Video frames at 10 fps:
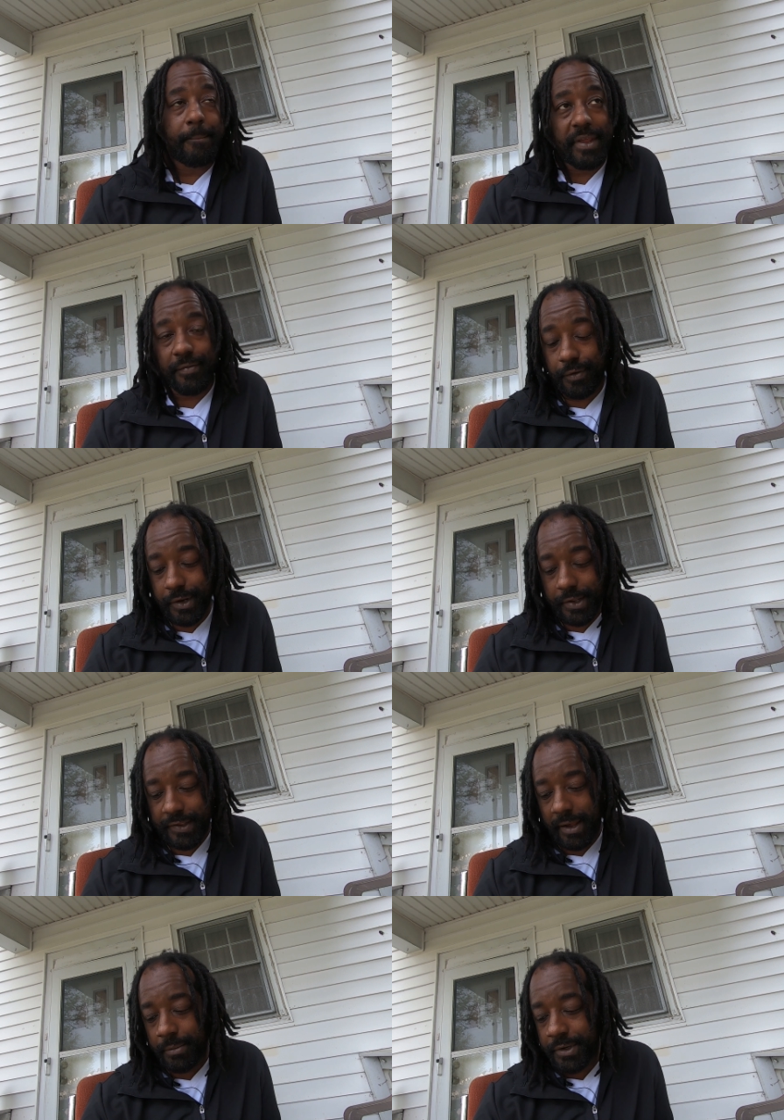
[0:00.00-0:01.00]
definitely in a
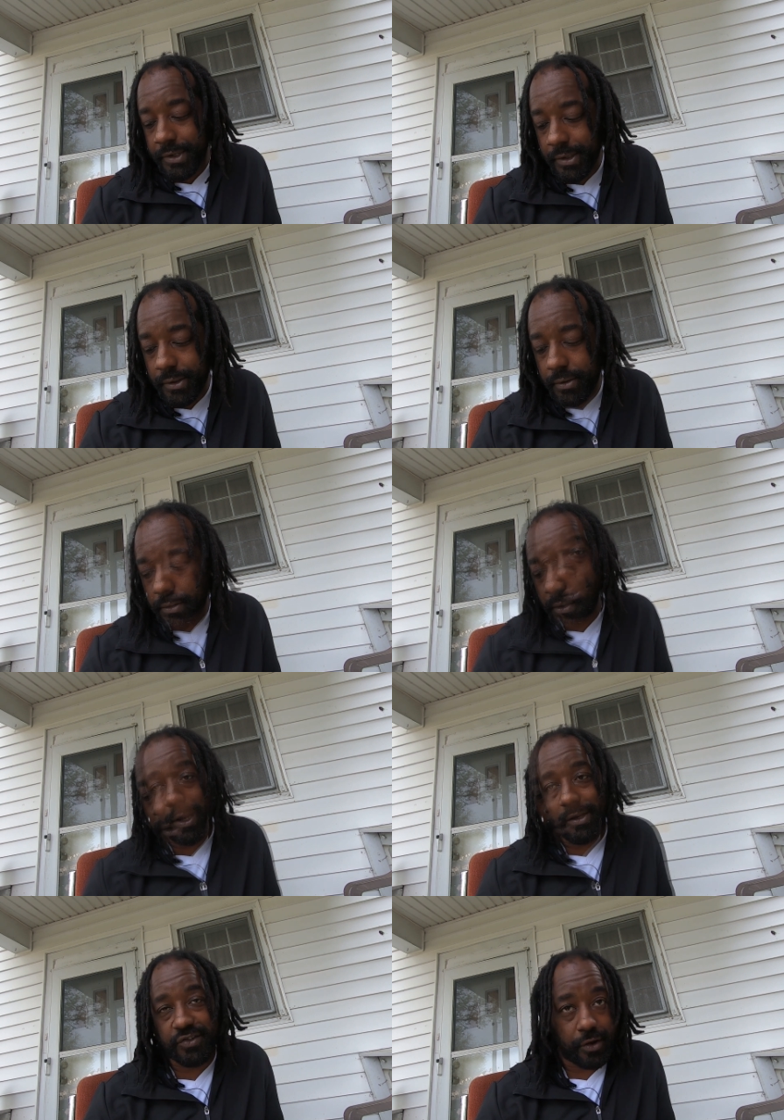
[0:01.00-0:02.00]
time of need,
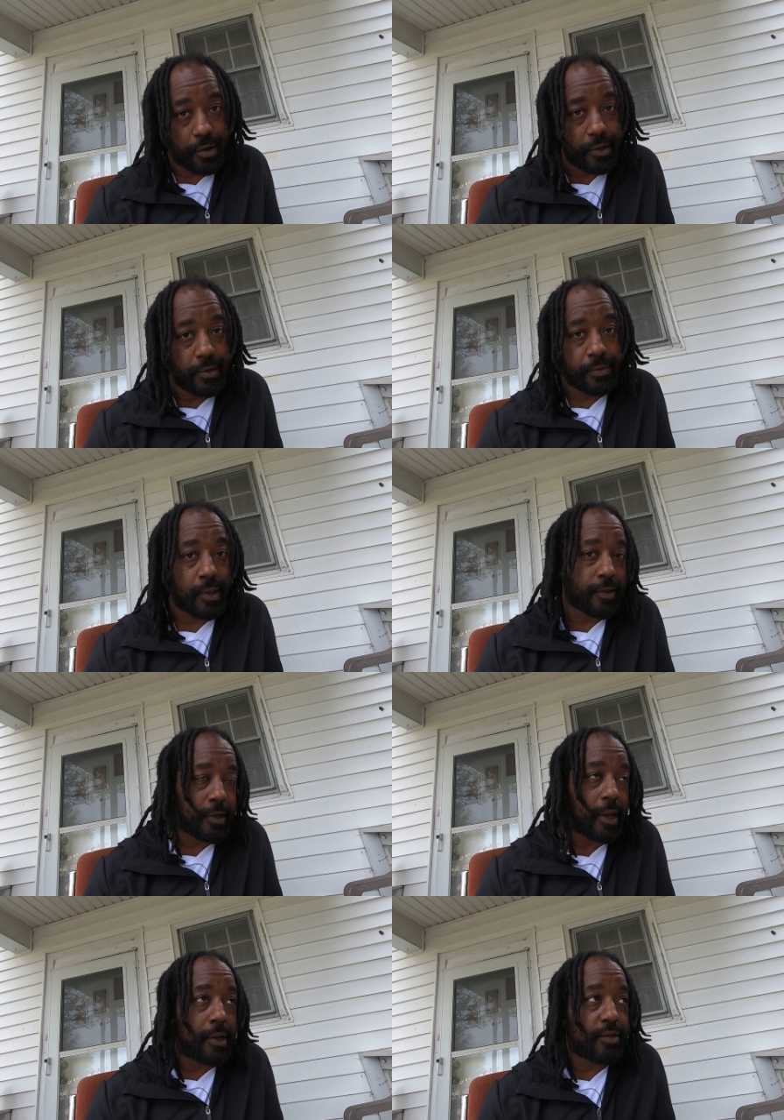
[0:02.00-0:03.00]
like a charity, things
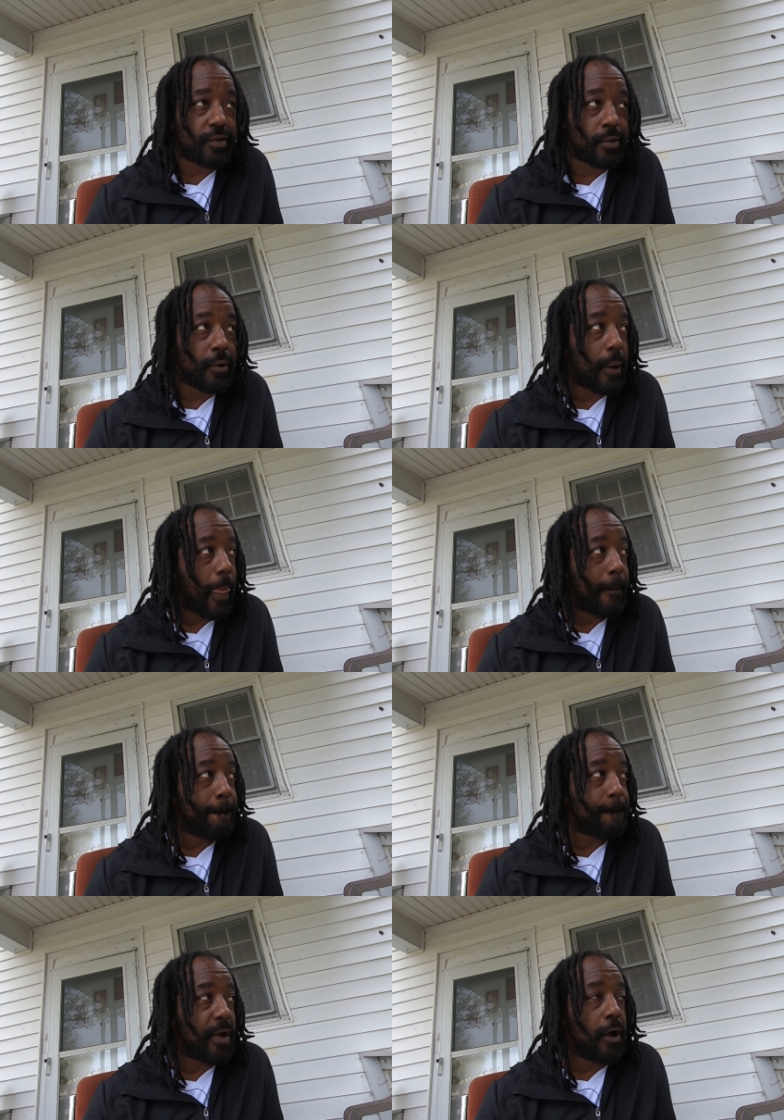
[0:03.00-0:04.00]
of that nature.
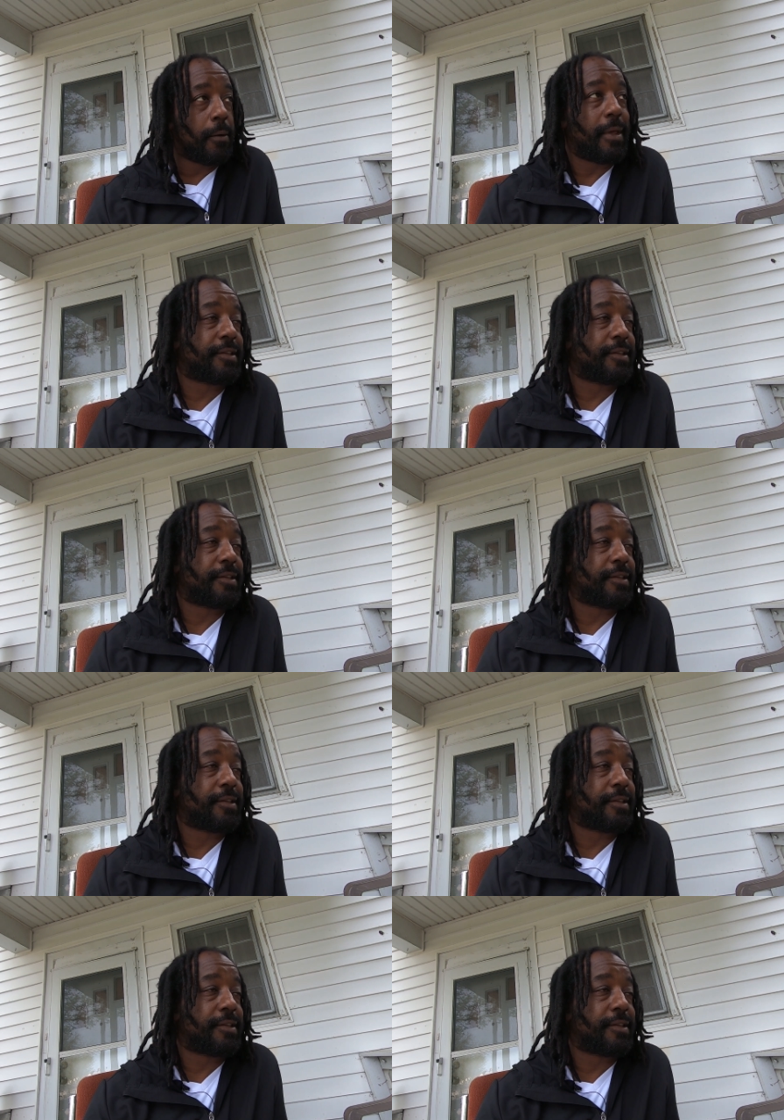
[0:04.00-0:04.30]
Um,